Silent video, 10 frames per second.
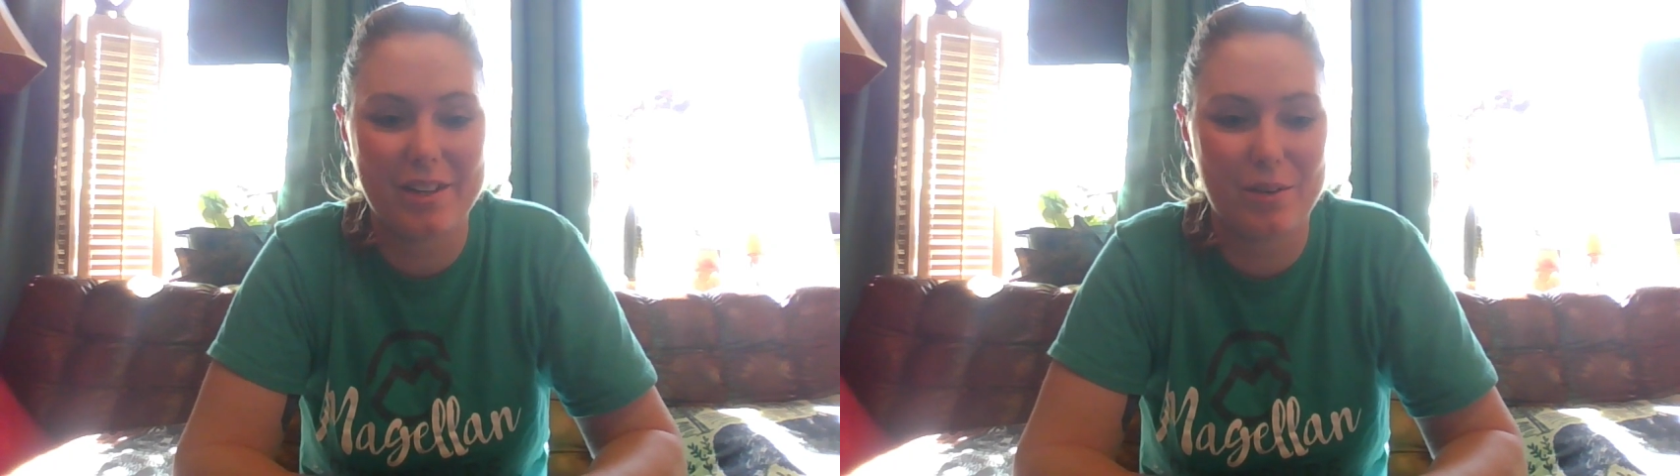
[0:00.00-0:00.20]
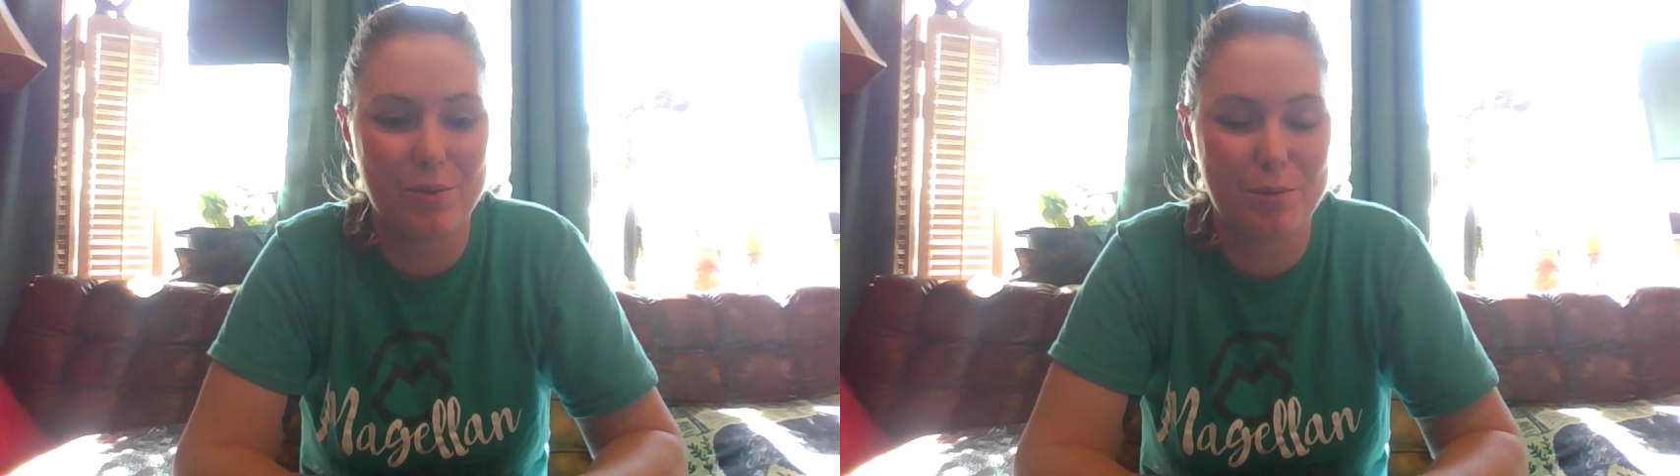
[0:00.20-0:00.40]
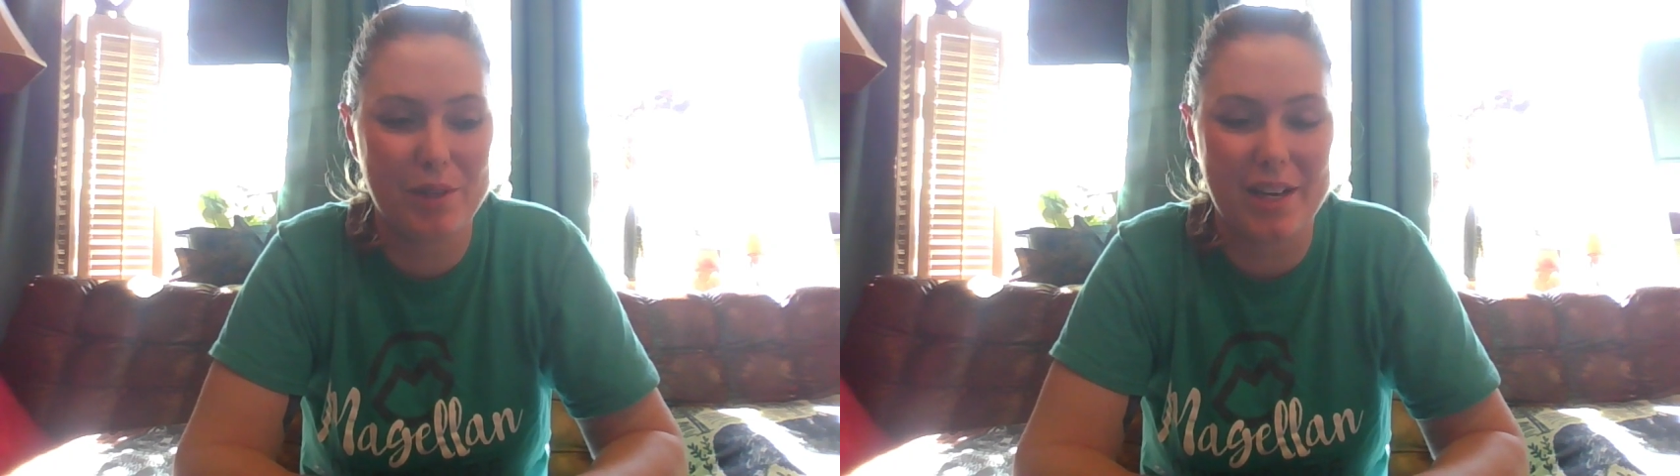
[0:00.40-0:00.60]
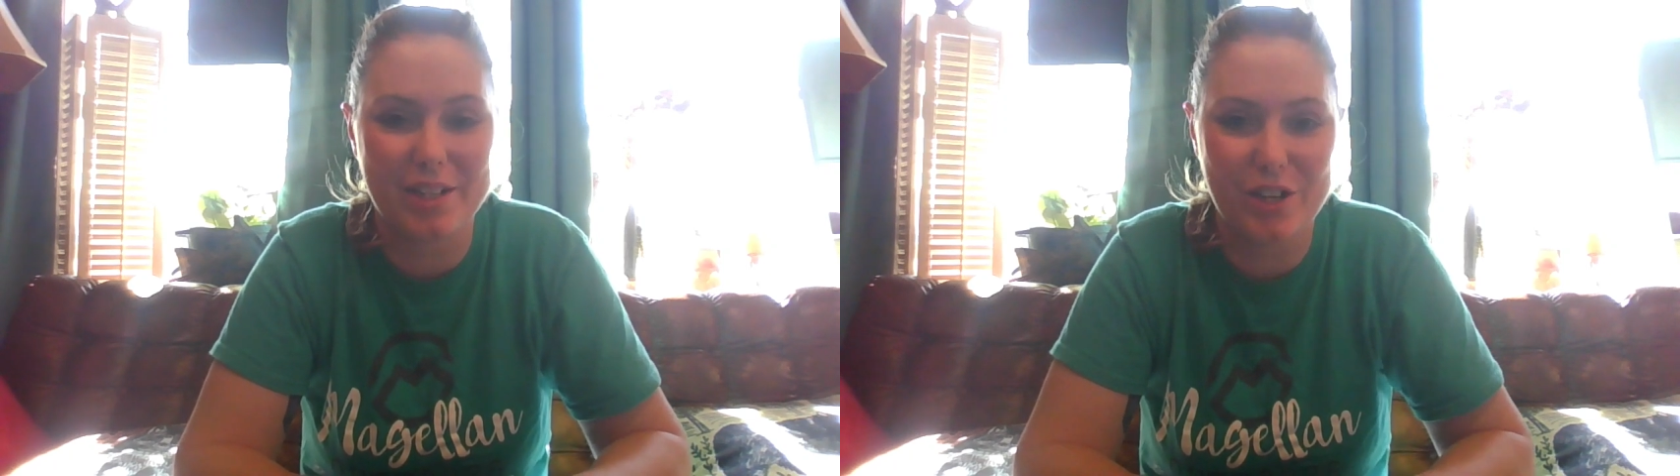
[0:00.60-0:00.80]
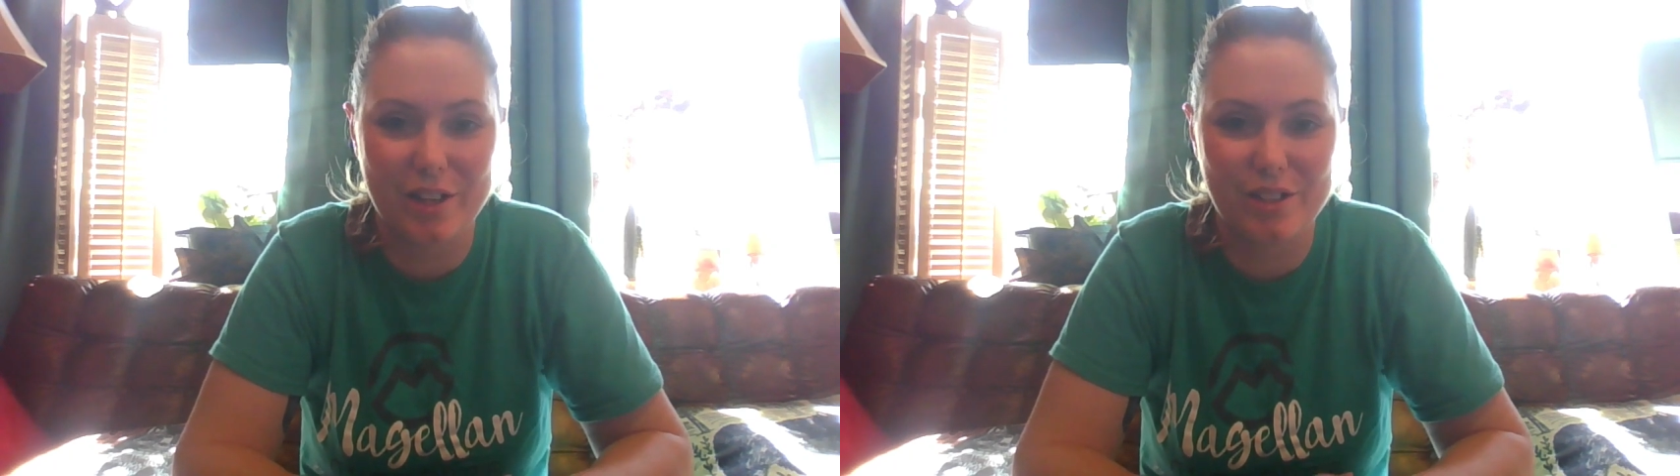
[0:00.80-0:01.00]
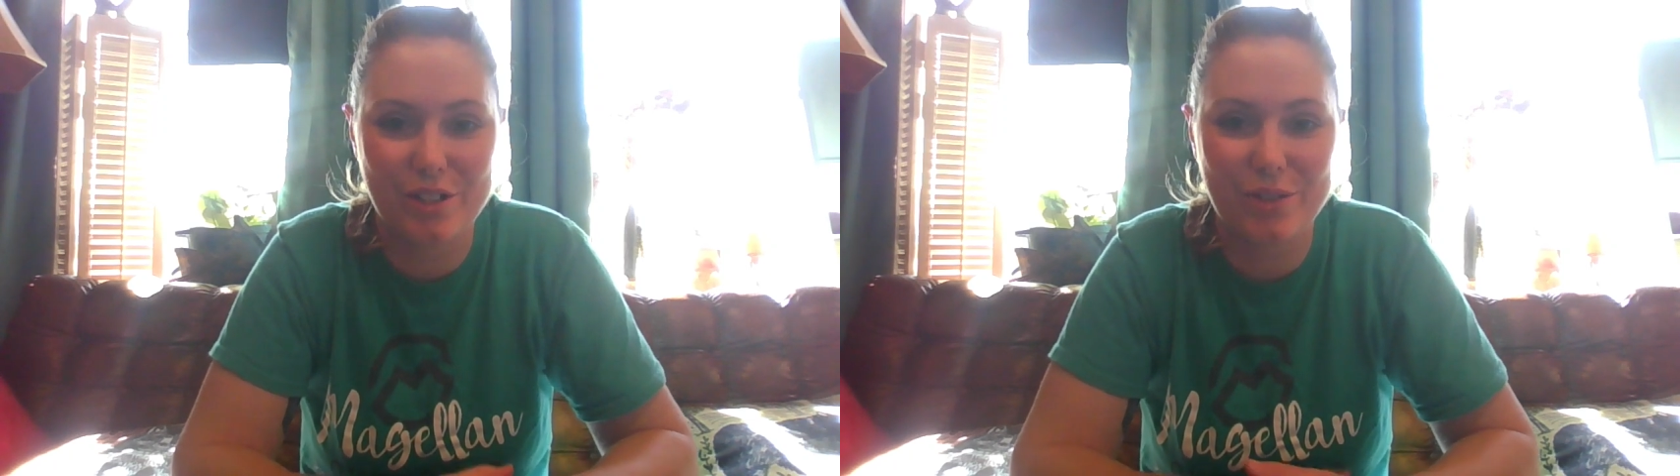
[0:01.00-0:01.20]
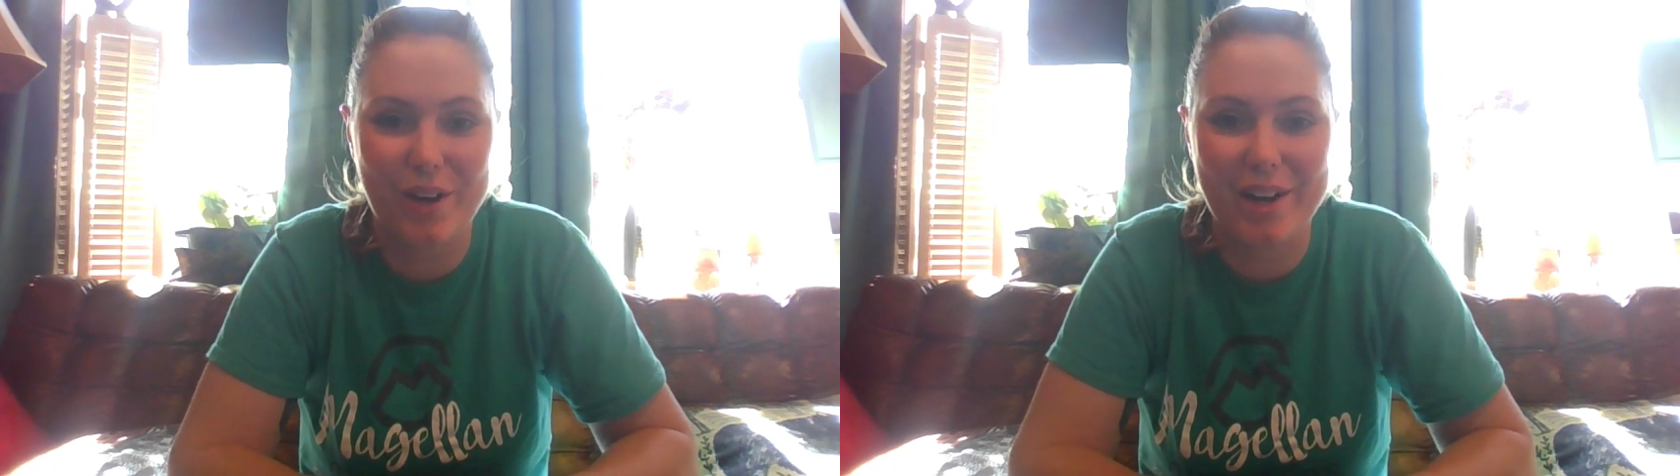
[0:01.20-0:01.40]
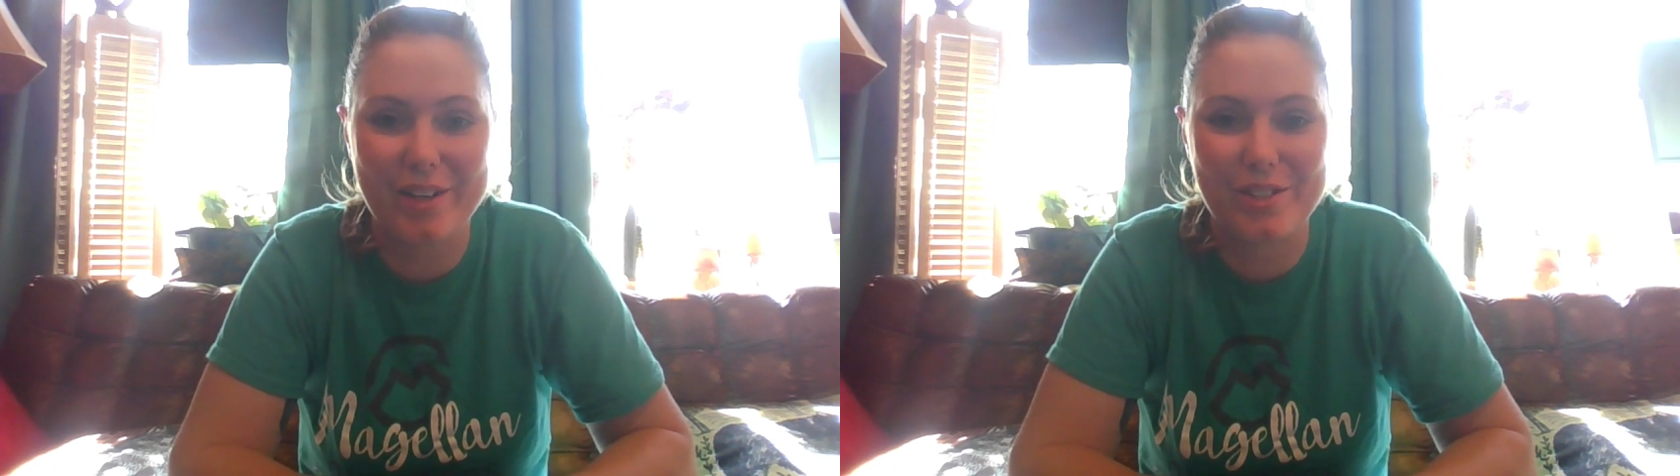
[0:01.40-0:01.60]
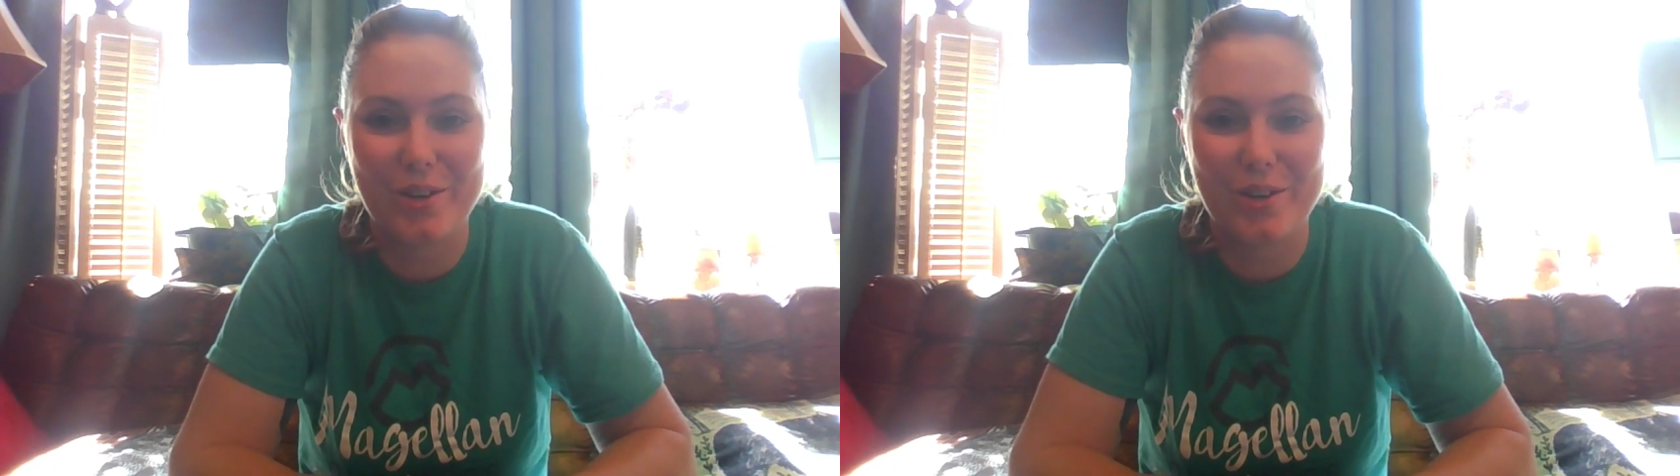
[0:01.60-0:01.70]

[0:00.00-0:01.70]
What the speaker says: then it wouldn't be that challenging, right?